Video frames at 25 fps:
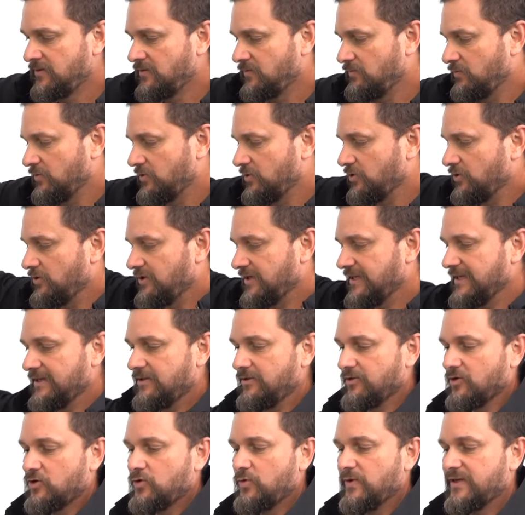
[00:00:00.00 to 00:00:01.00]
will go
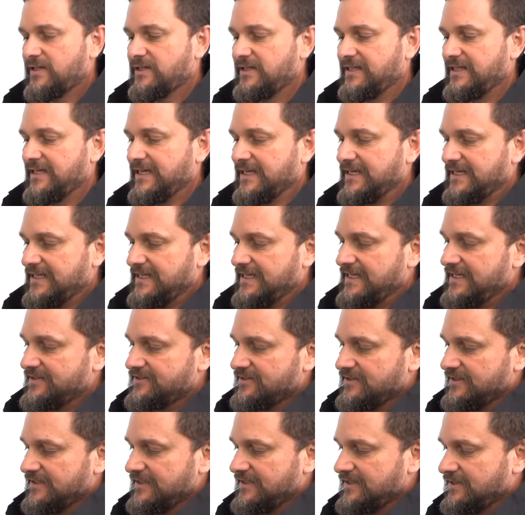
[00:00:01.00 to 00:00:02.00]
together quickly and
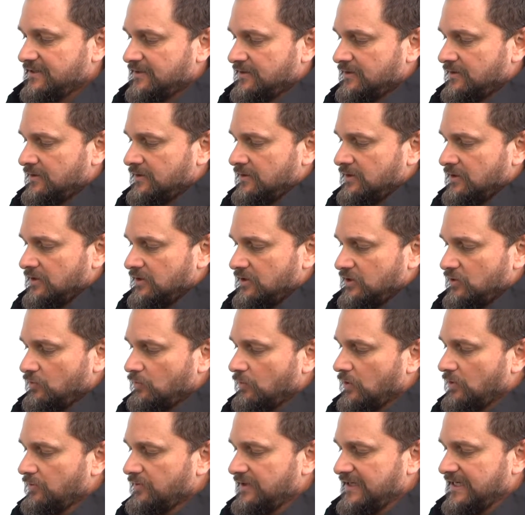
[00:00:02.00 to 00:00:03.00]
easily. You
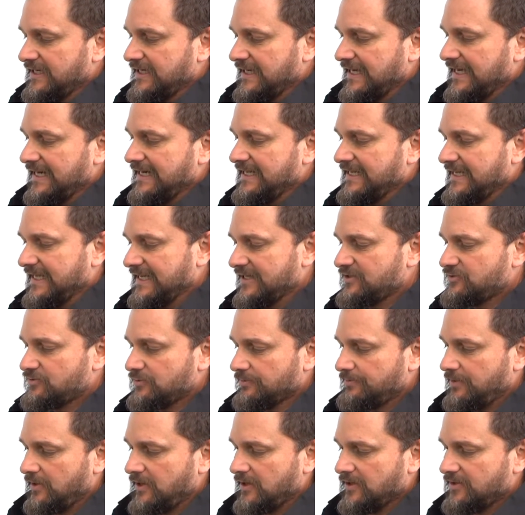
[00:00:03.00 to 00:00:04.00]
won't need any
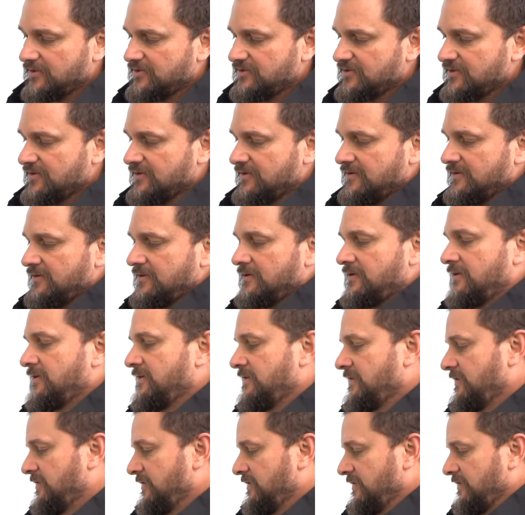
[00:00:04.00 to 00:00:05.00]
extra parts
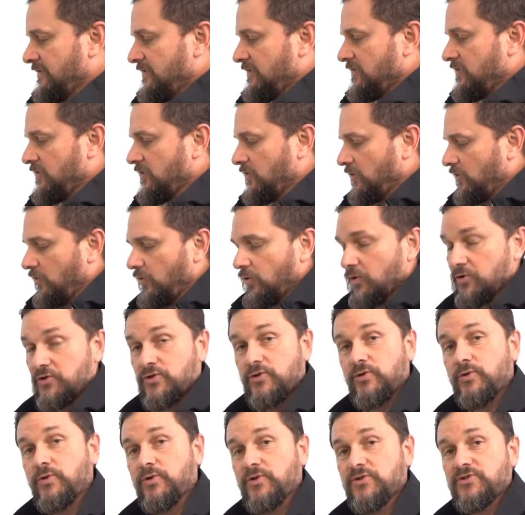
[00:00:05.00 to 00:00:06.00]
or
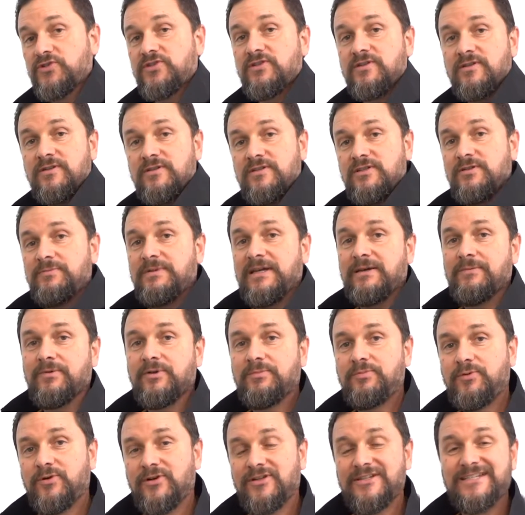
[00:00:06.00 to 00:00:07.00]
tools to be able
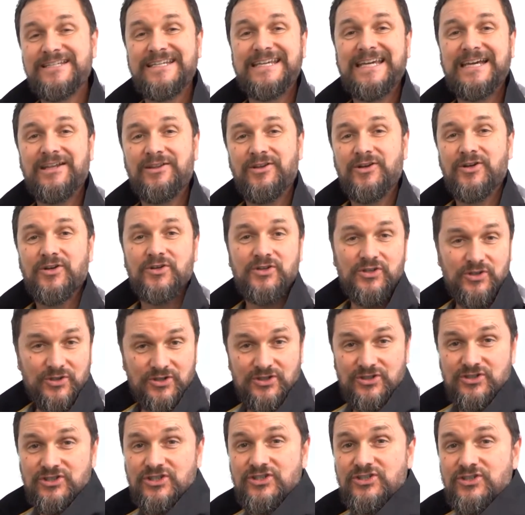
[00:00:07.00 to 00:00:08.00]
to put it together. You
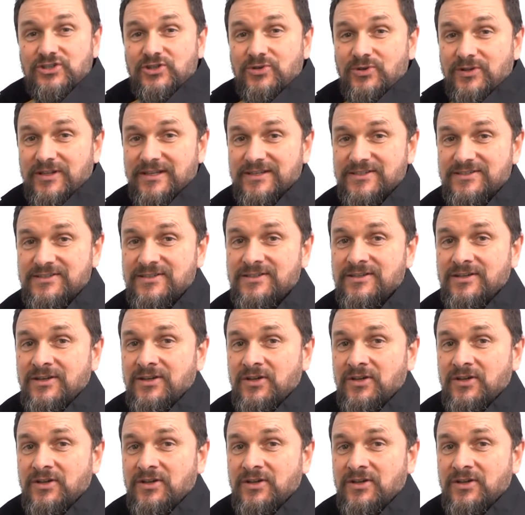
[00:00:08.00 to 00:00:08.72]
can just do this